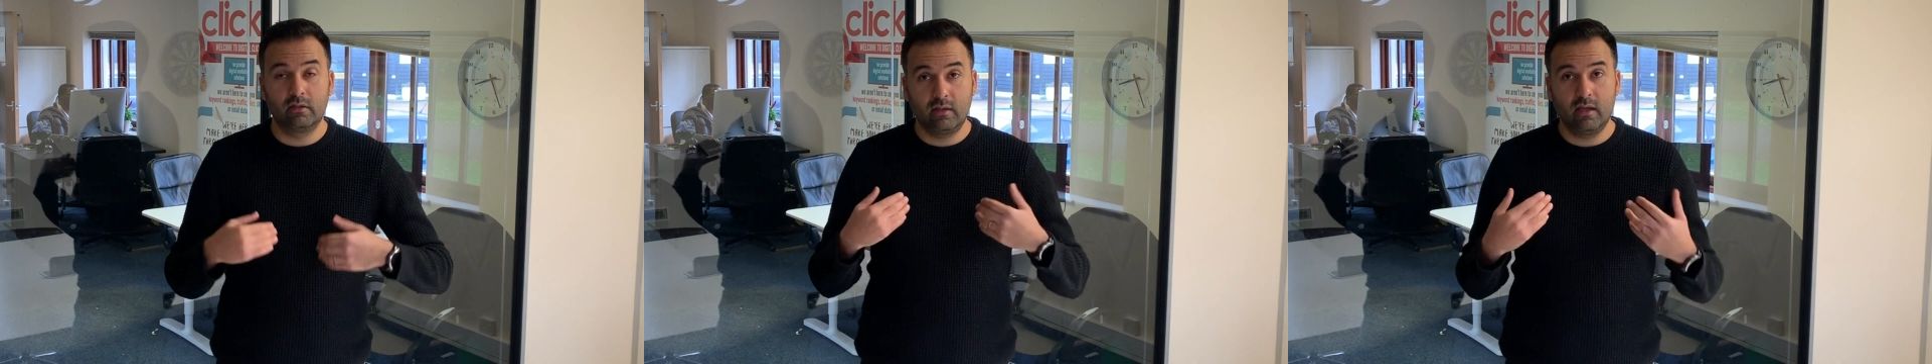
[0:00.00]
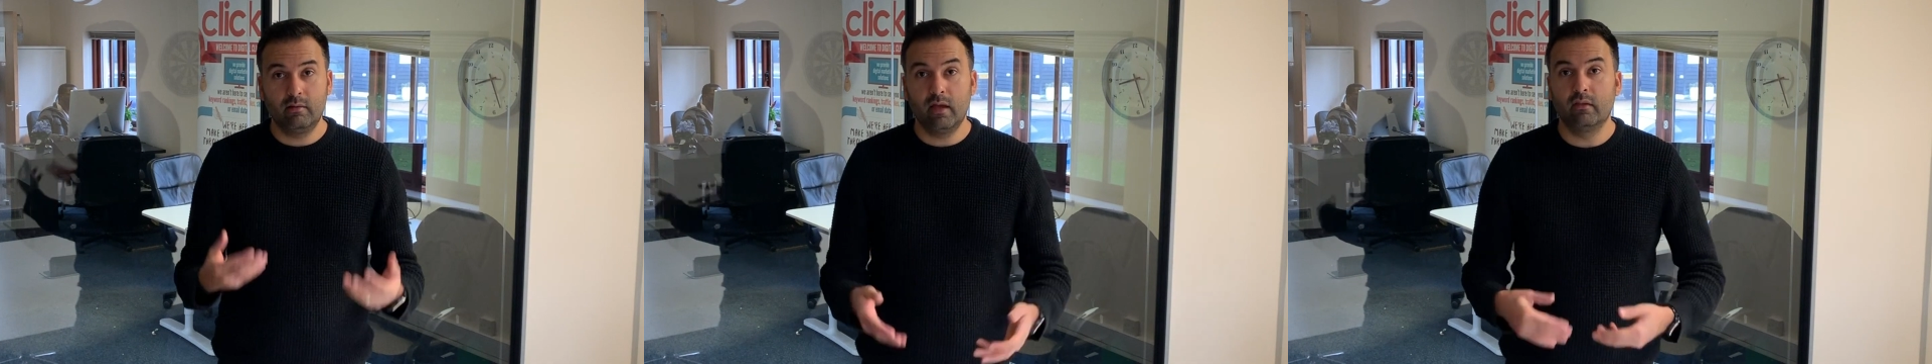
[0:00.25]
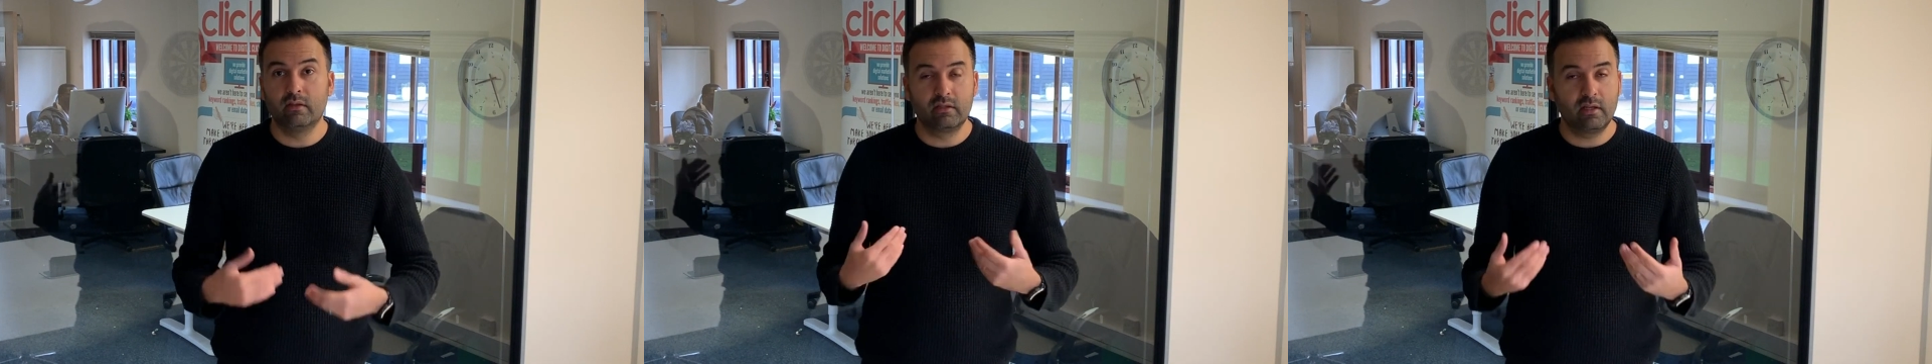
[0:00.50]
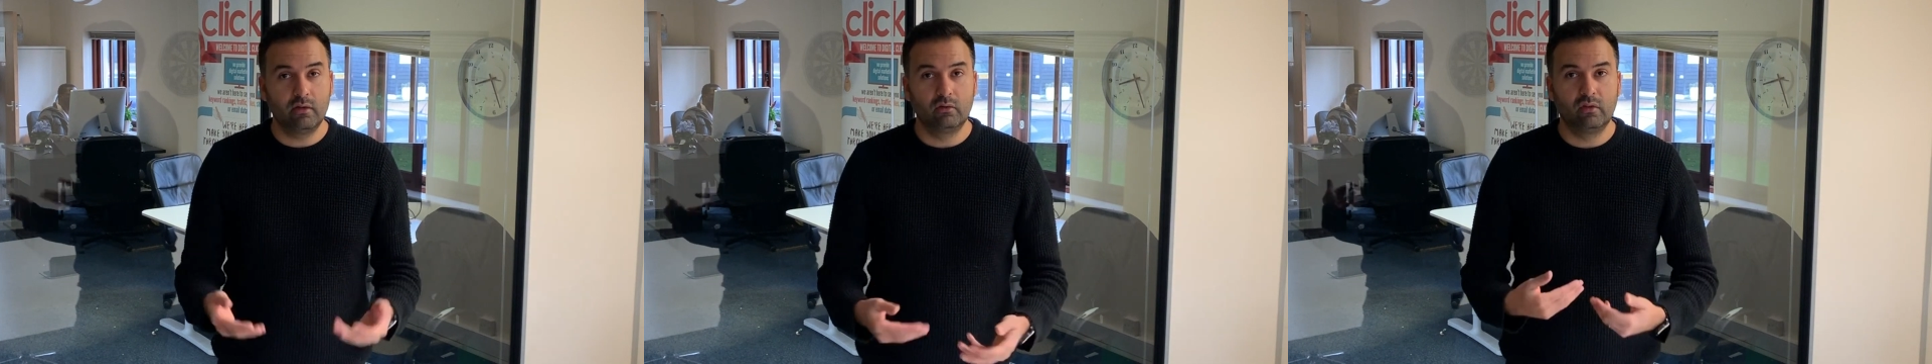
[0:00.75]
keep getting the
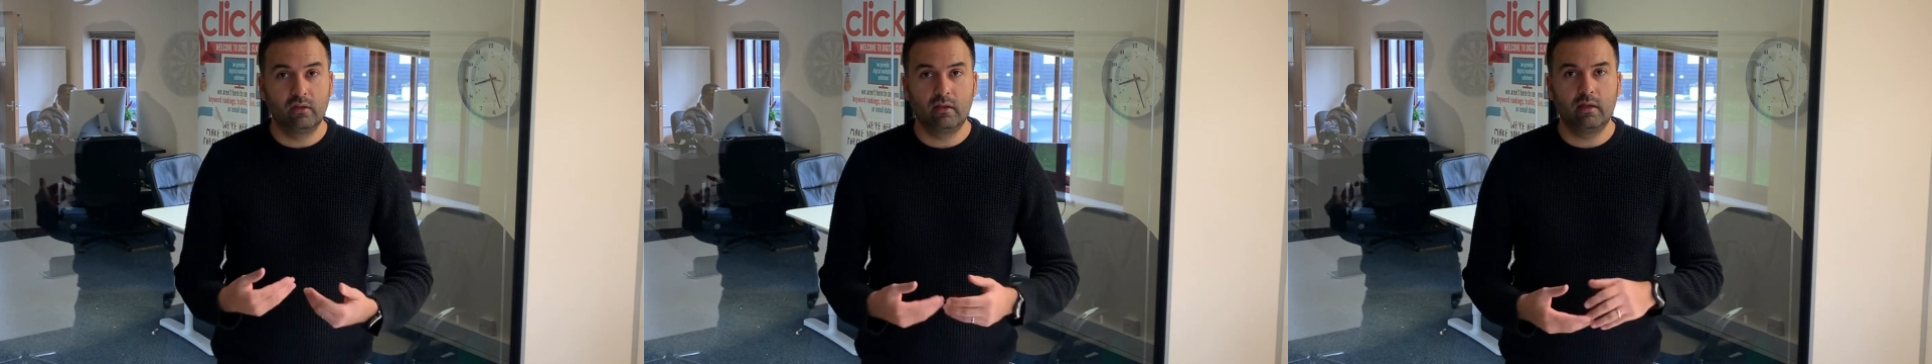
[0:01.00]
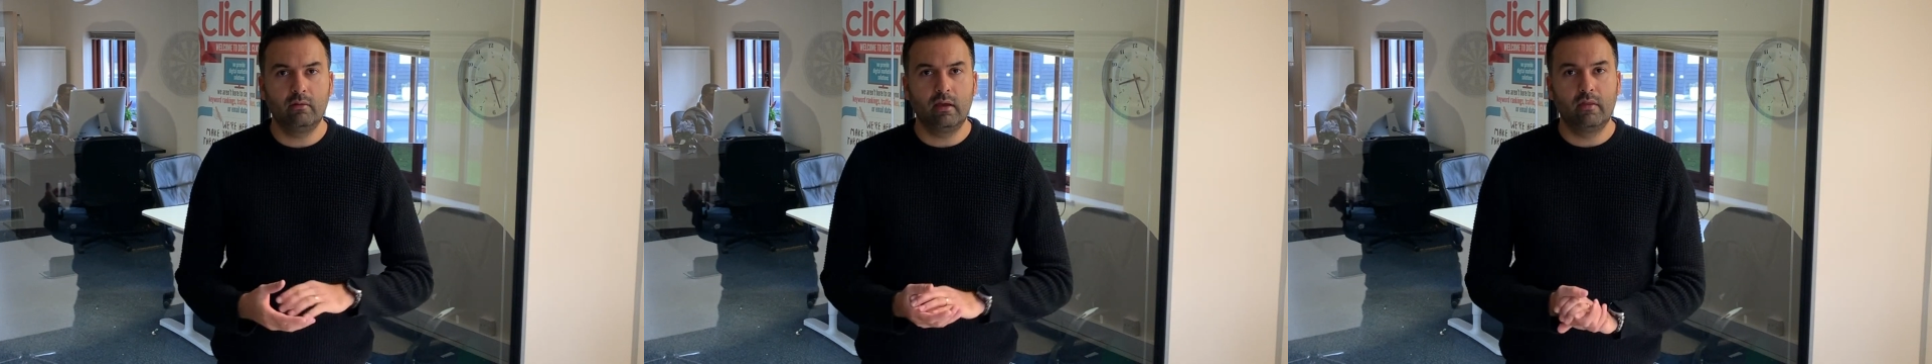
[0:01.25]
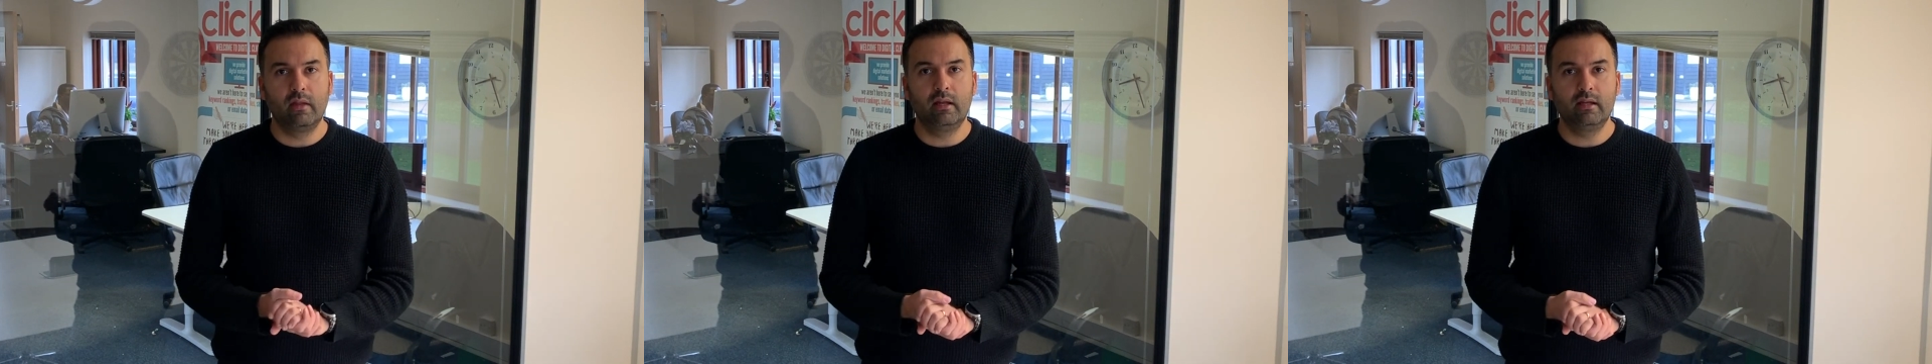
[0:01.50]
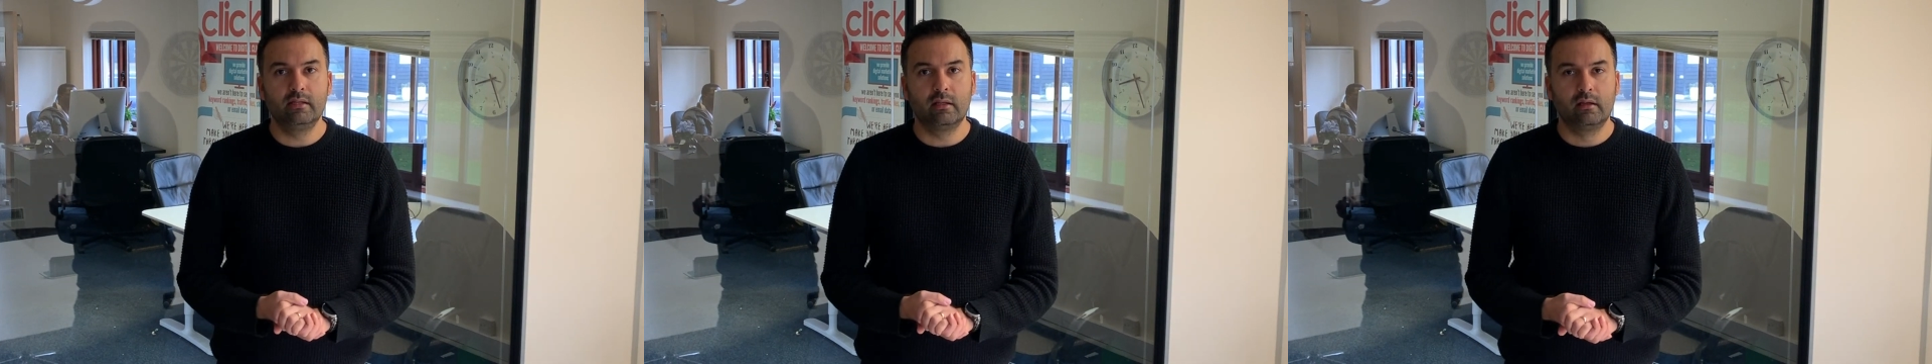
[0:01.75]
sales in and keep getting the
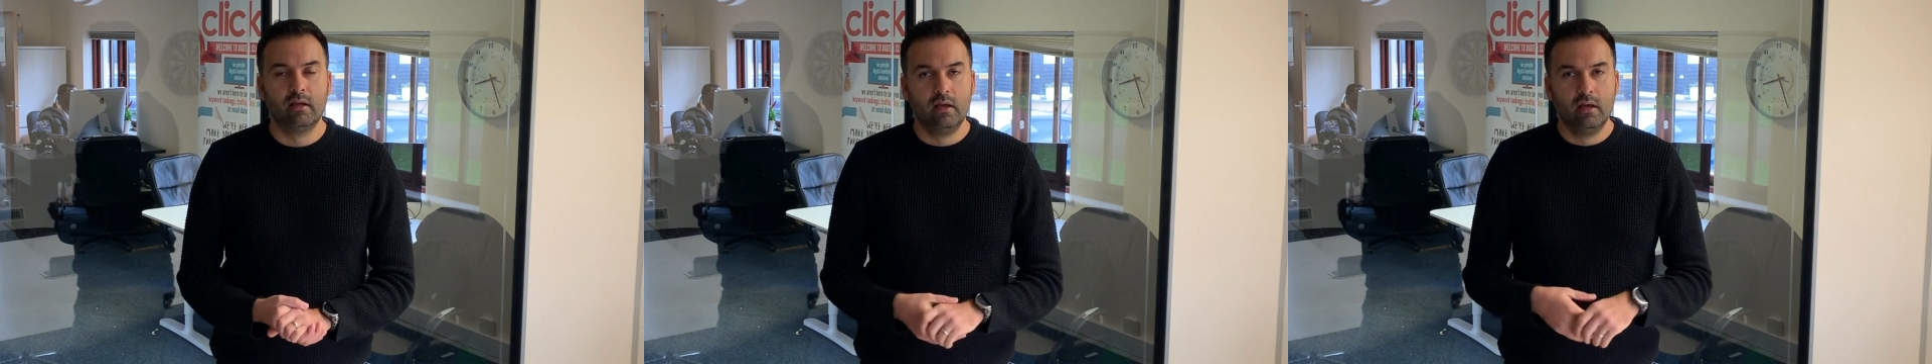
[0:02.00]
leads in.